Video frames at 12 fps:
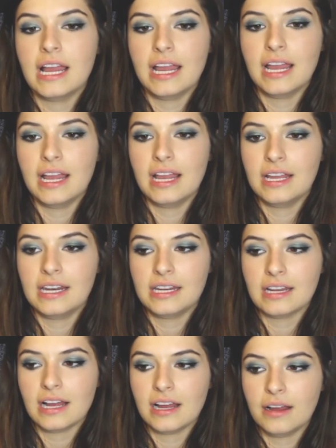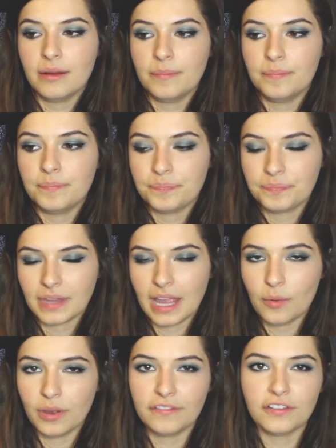and
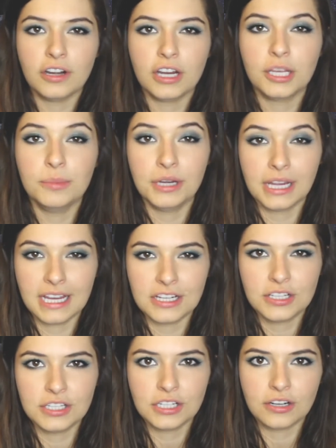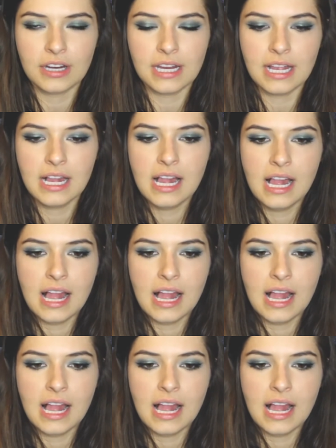I went for a communications degree,